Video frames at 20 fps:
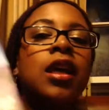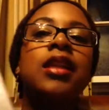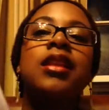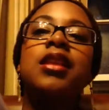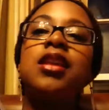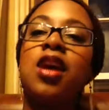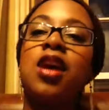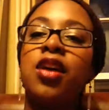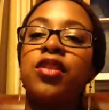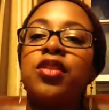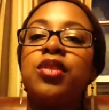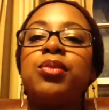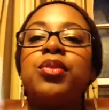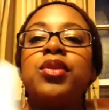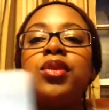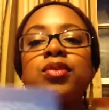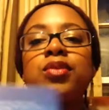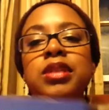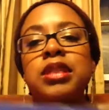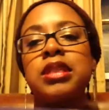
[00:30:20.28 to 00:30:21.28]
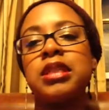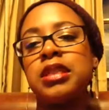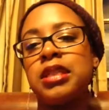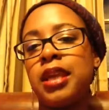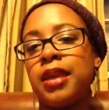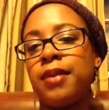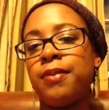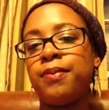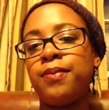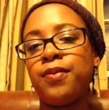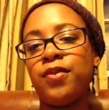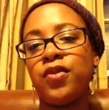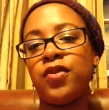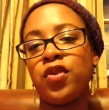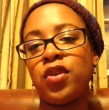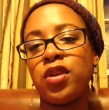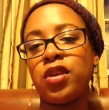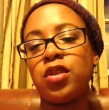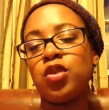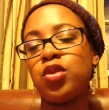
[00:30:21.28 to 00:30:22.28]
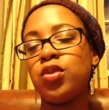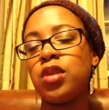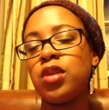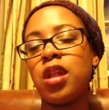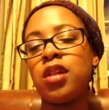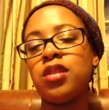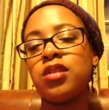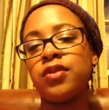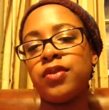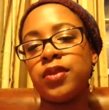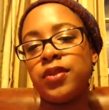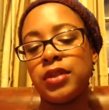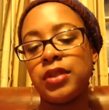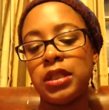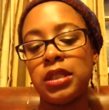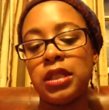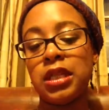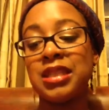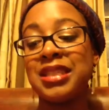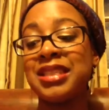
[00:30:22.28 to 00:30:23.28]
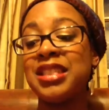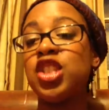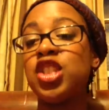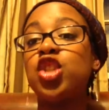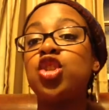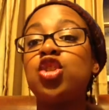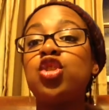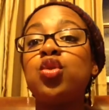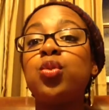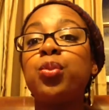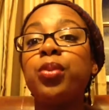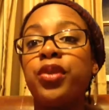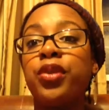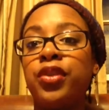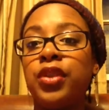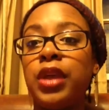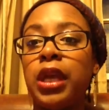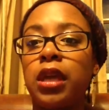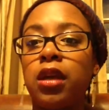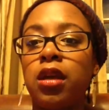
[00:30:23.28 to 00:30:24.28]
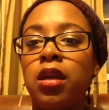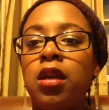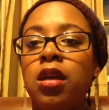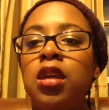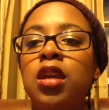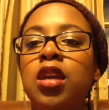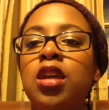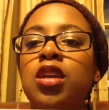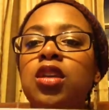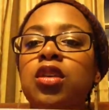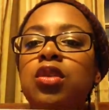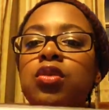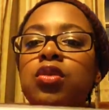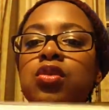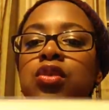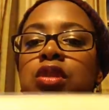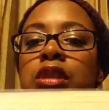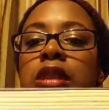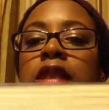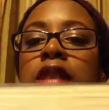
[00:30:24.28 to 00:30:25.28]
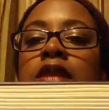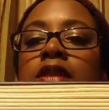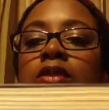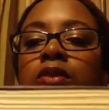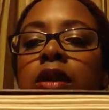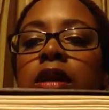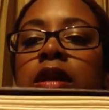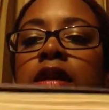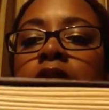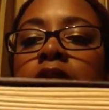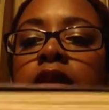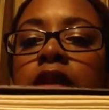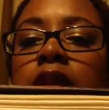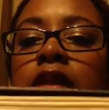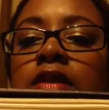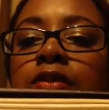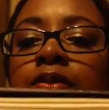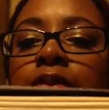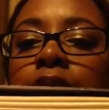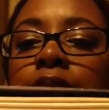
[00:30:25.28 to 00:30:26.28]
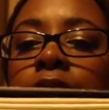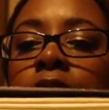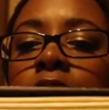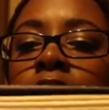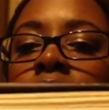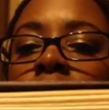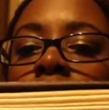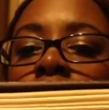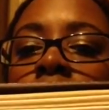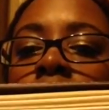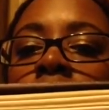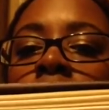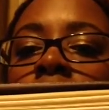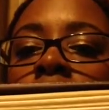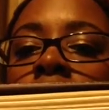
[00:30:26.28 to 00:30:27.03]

The other book was the same for $2.50, and it's super thick, huge. This one is pretty good,